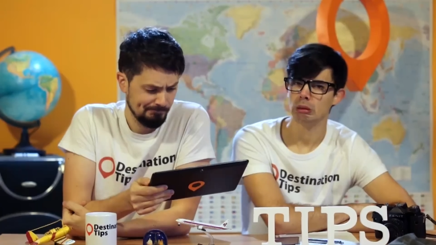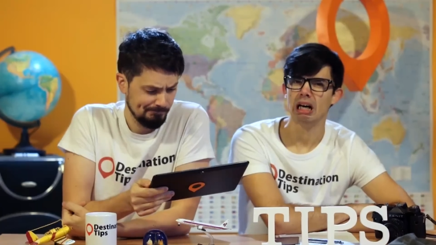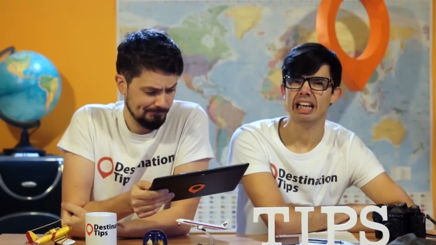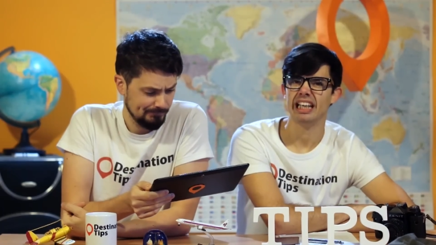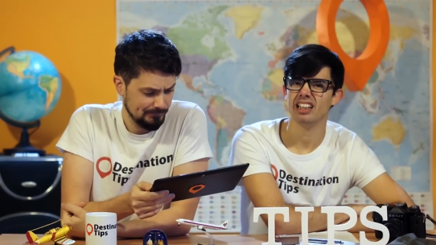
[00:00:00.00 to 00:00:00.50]

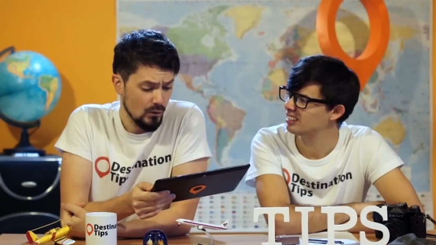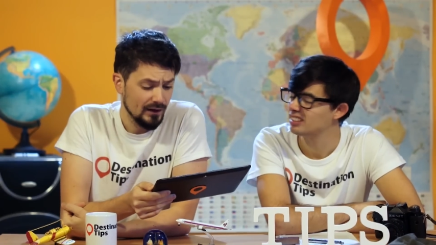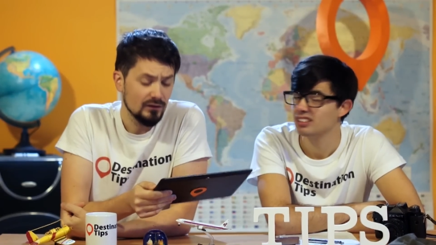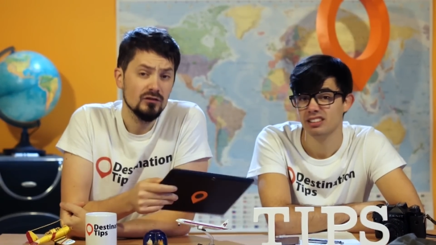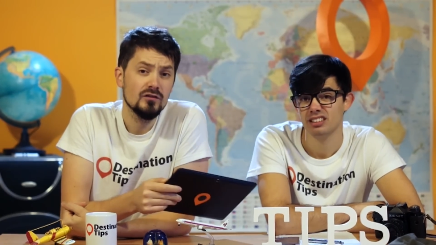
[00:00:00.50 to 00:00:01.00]
Speaker 1: Why?
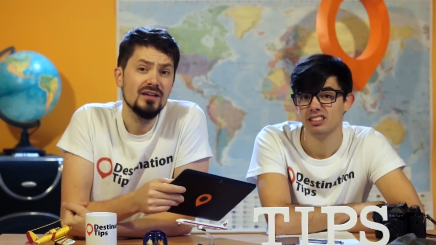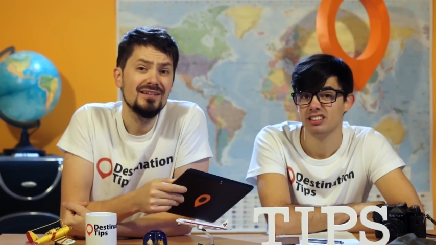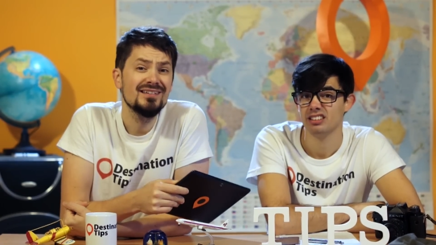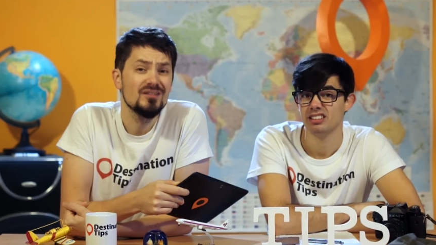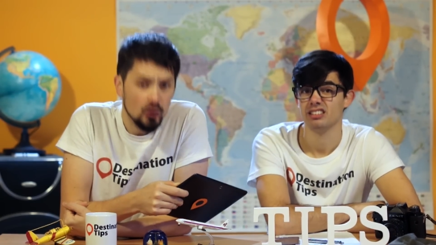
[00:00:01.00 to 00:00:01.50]
Well,
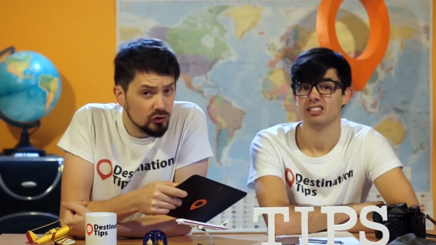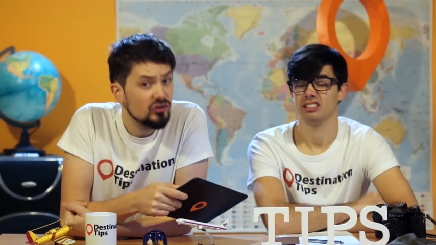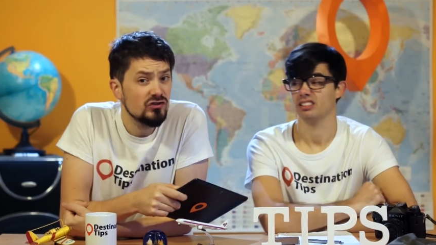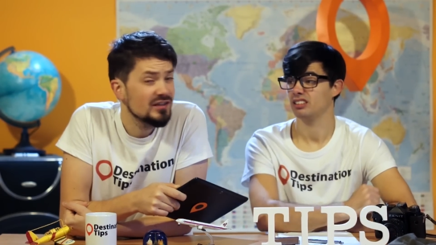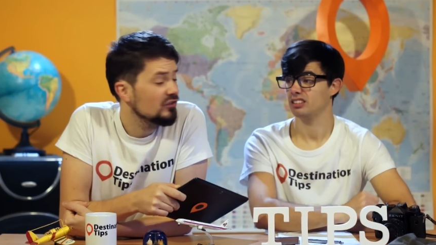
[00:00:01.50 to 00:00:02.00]
this is not
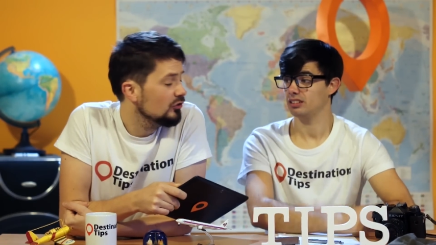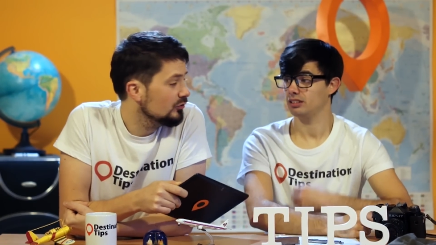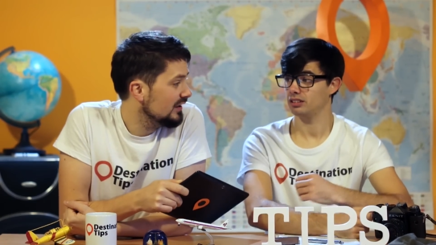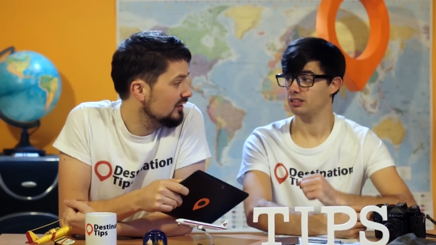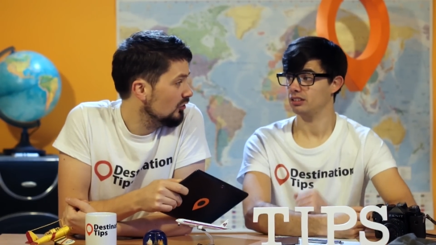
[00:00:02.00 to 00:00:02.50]
a
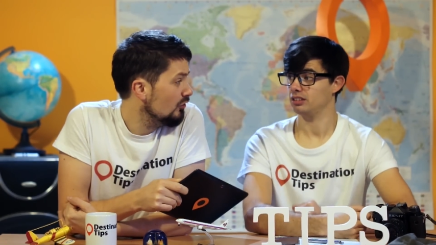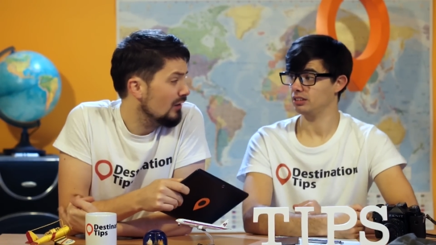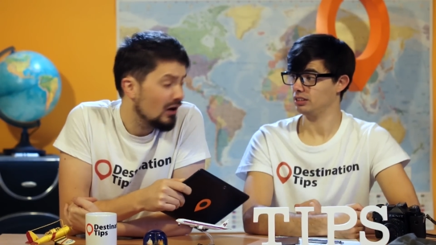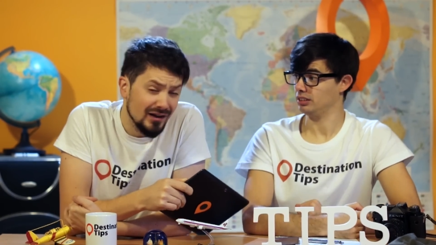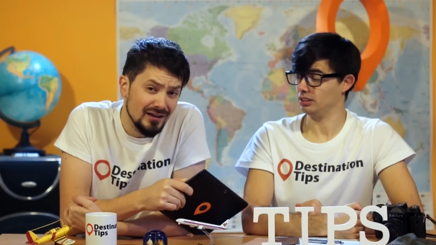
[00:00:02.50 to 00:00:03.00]
traditional dish
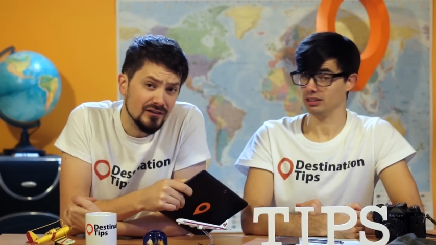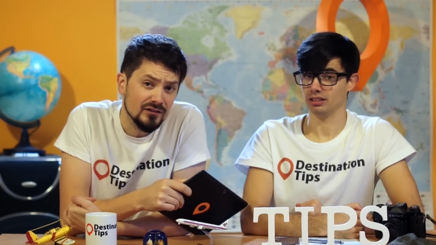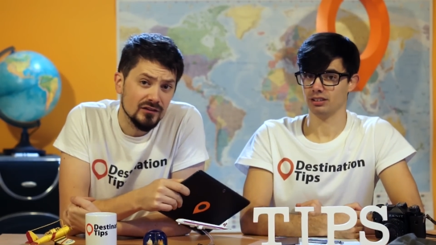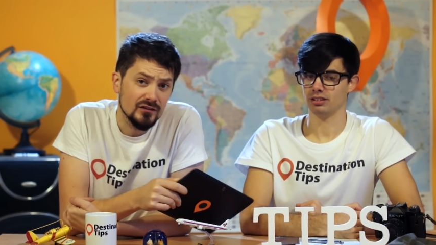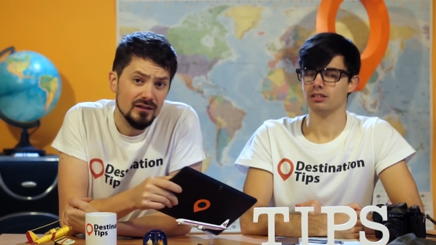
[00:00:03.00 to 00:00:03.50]
of
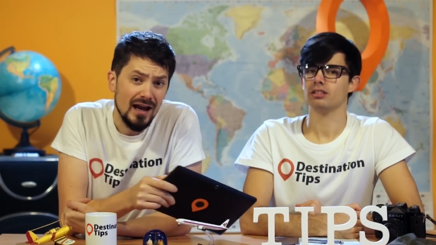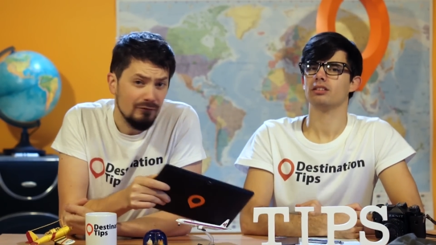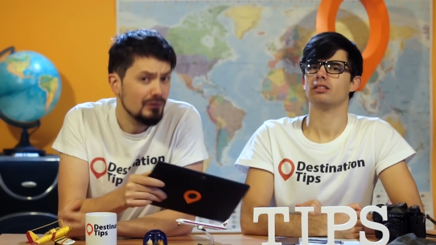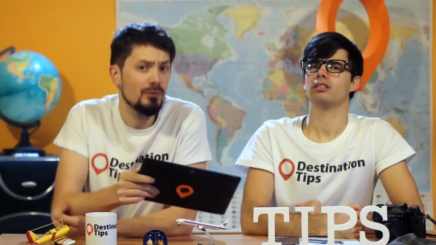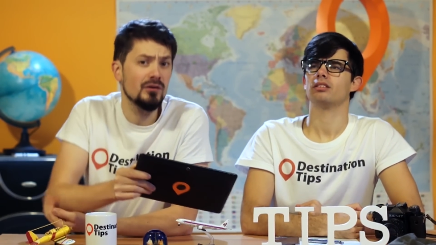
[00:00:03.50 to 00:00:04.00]
Ireland.
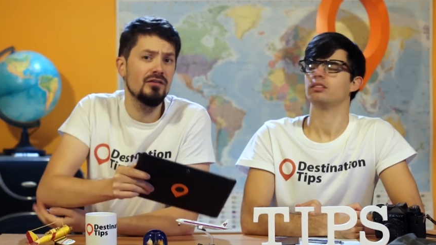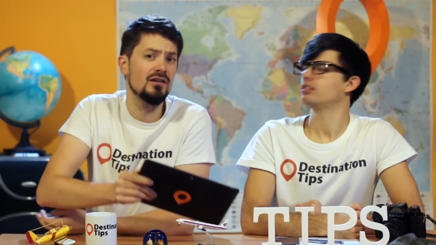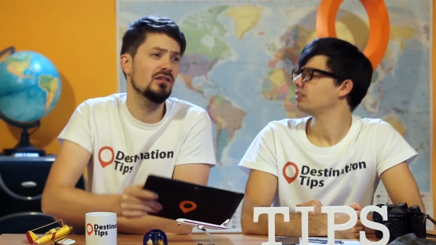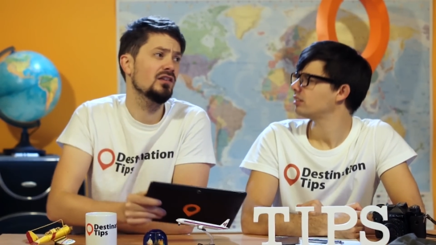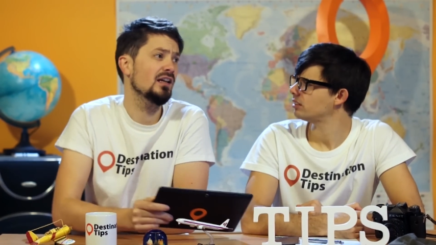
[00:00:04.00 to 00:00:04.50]
Everybody
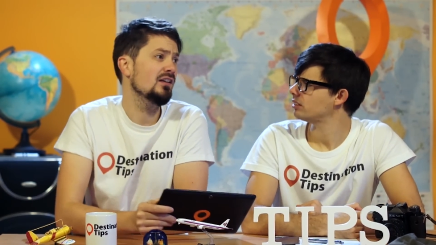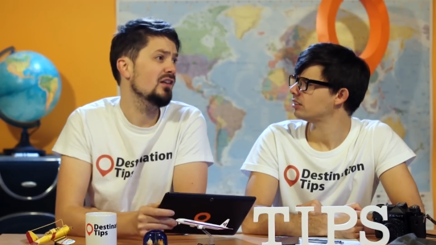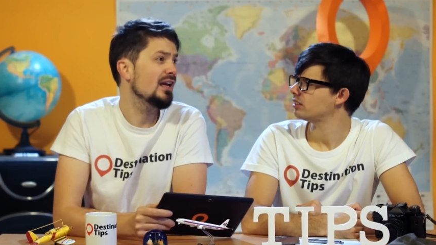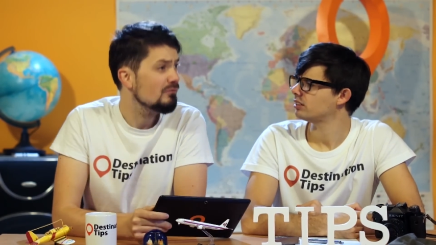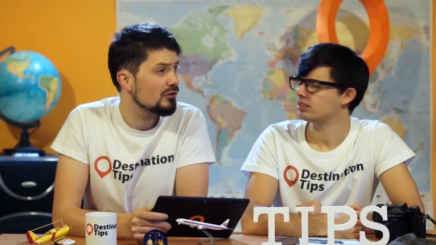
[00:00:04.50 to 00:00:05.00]
thinks it
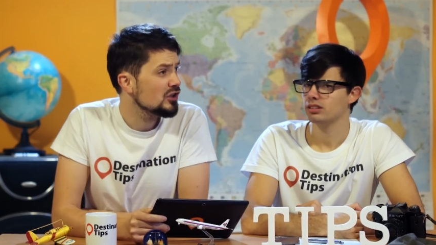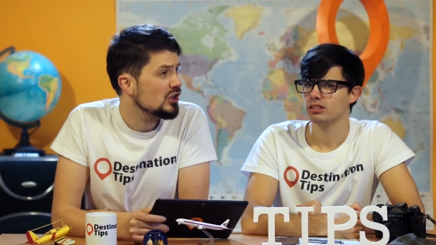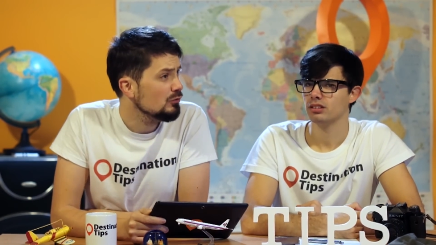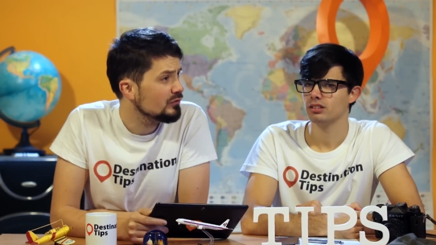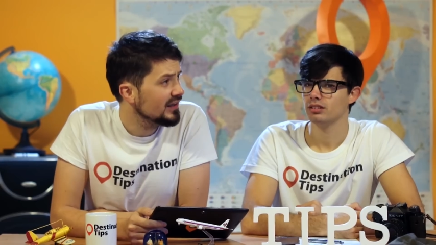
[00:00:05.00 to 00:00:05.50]
is, even
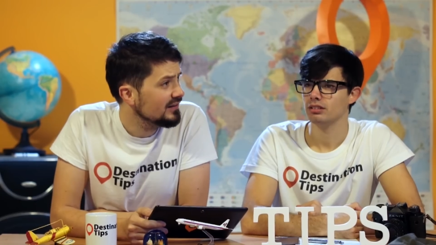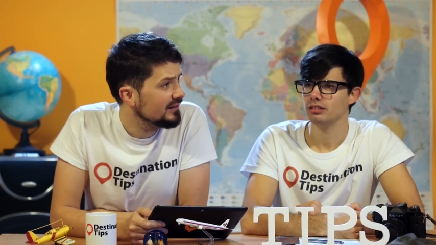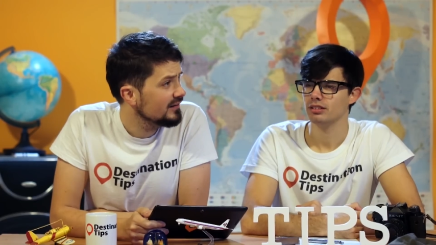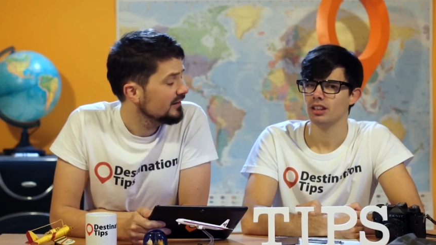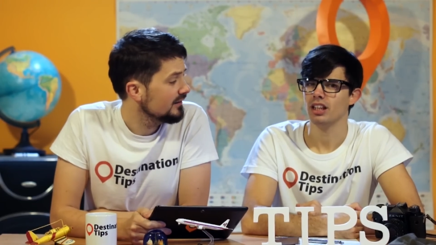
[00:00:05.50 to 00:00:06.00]
you did.
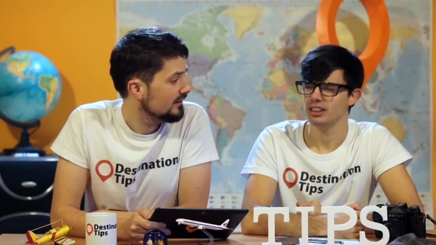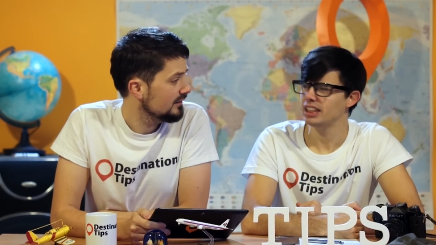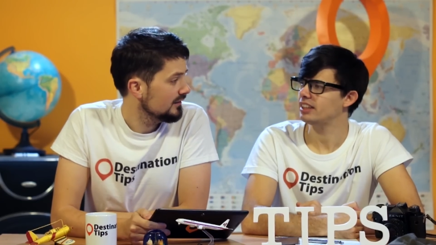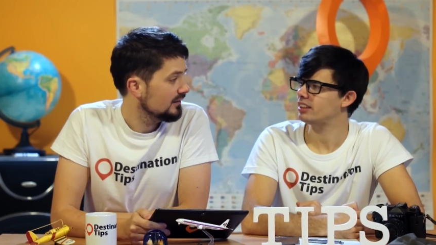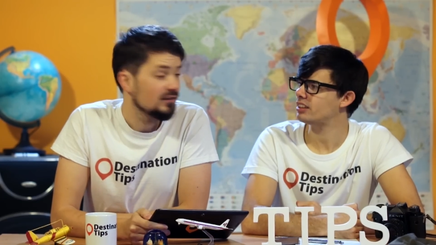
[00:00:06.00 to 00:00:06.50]
Speaker 2: I
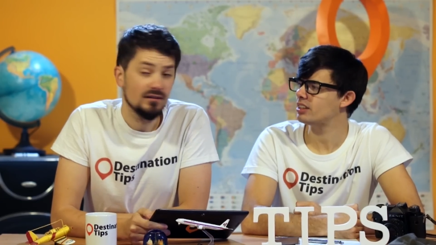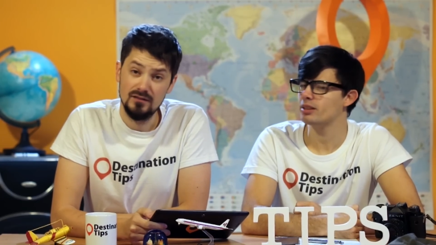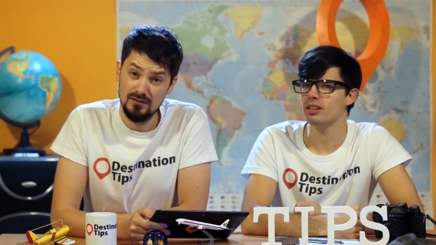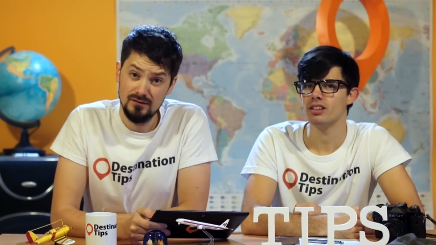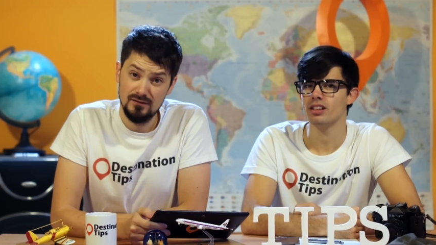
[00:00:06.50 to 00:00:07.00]
did. This is
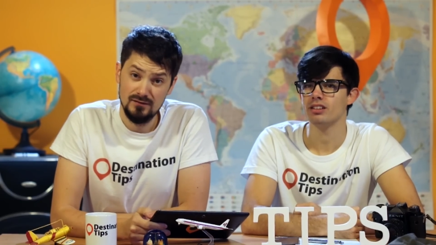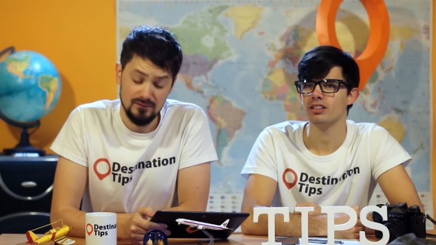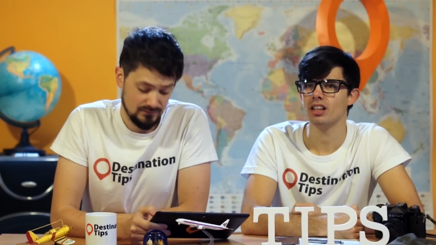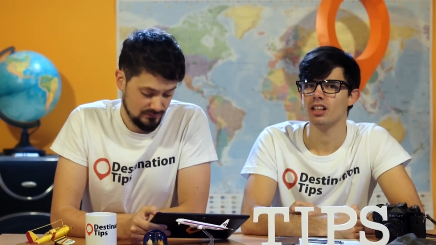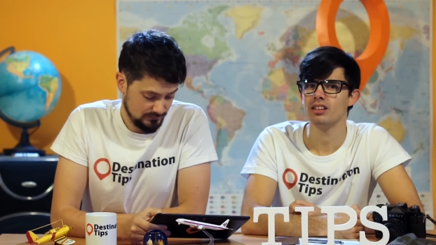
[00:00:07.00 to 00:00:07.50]
a, it's
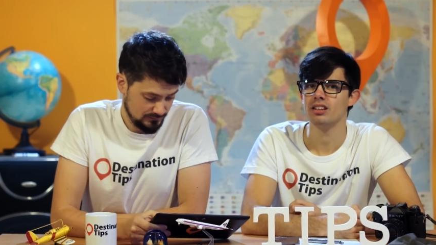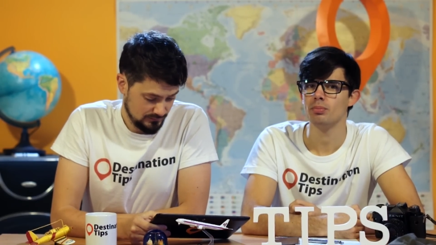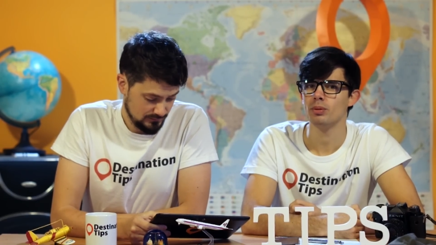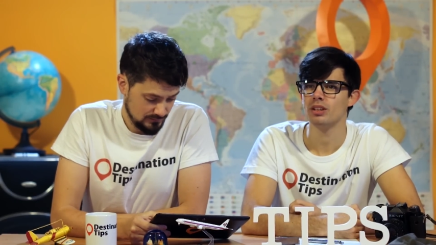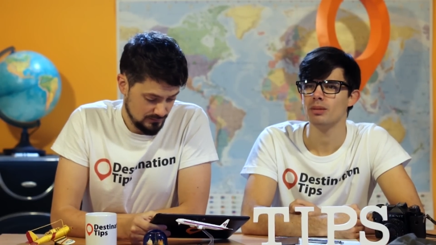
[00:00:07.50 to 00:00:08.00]
a, a,